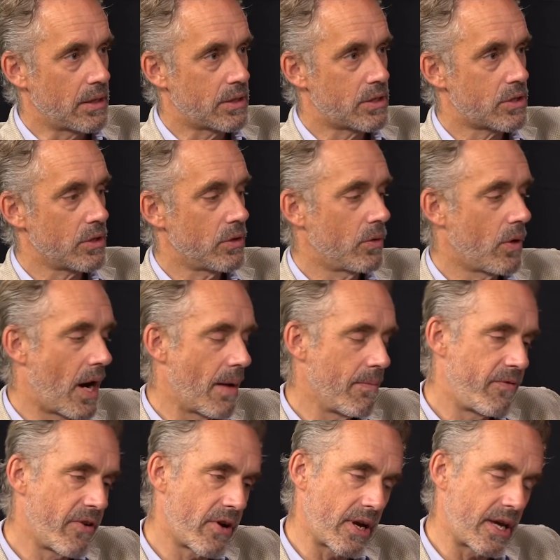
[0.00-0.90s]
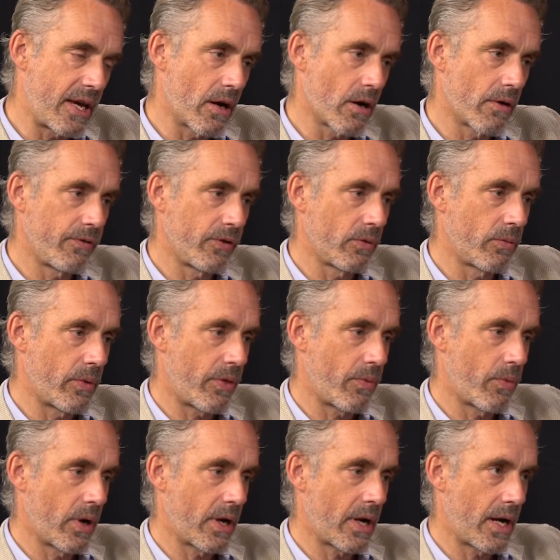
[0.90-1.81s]
And so I'm very careful
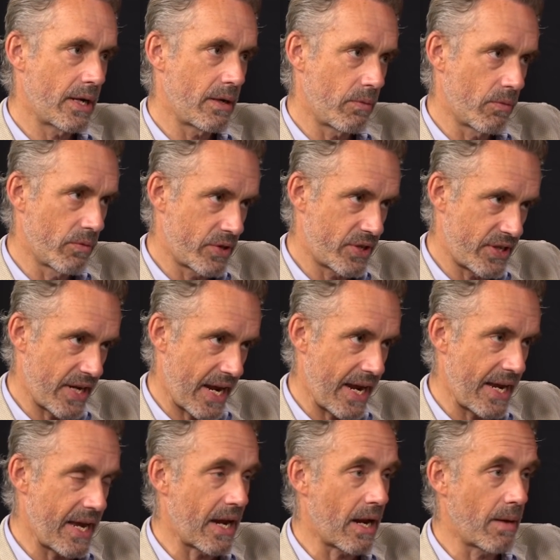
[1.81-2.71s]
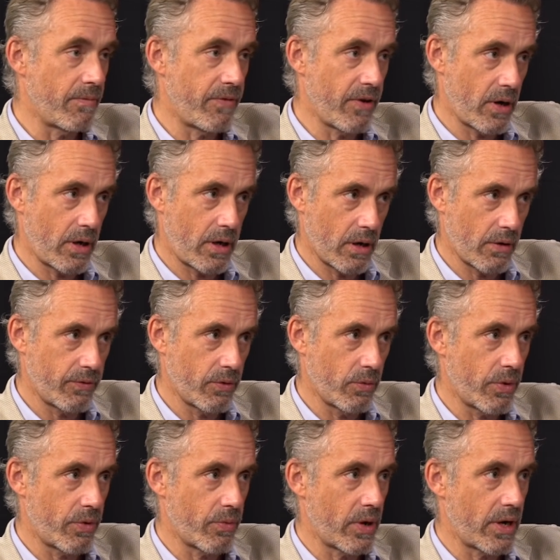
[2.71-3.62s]
with what I say and I'm very
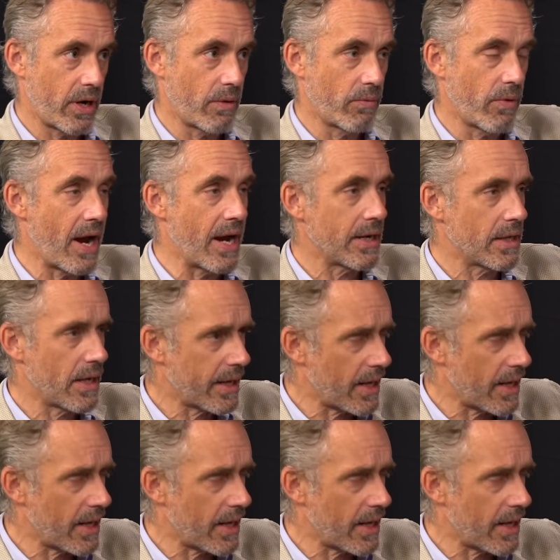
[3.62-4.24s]
careful with what I write.